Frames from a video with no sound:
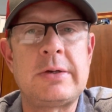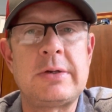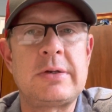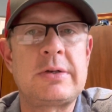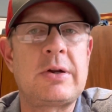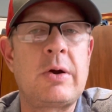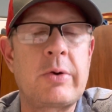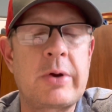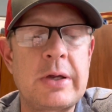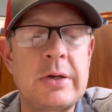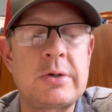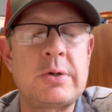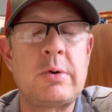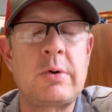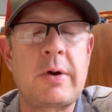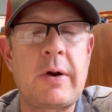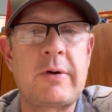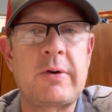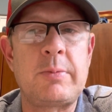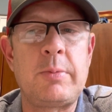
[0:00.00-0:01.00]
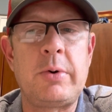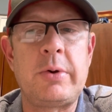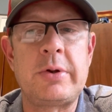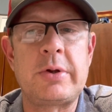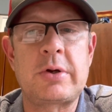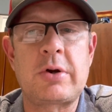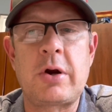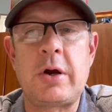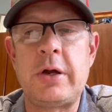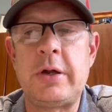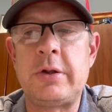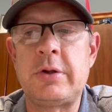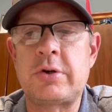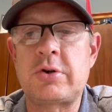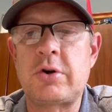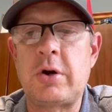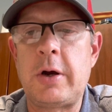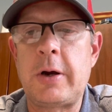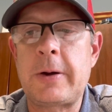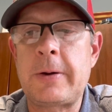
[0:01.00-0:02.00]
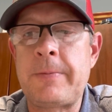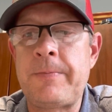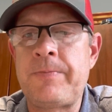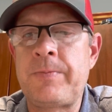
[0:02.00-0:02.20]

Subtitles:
Just don't get too comfortable in the truck.